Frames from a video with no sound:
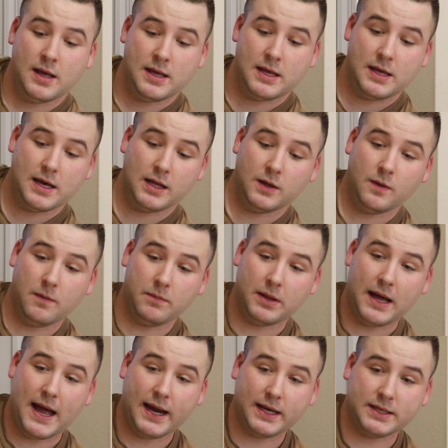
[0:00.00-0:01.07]
Yellow and
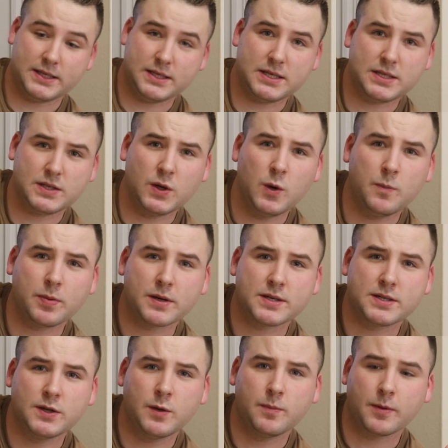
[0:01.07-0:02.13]
black, super,
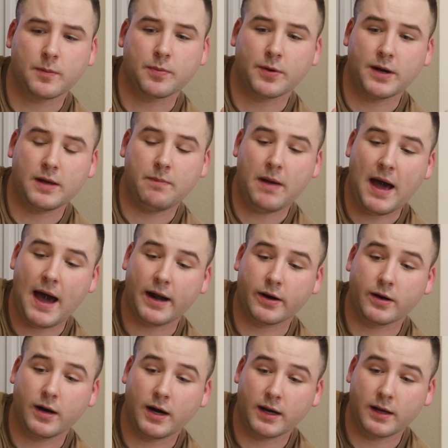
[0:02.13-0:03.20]
super pretty
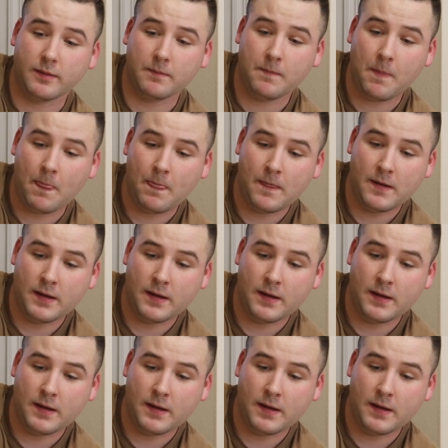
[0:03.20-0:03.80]
pattern on him.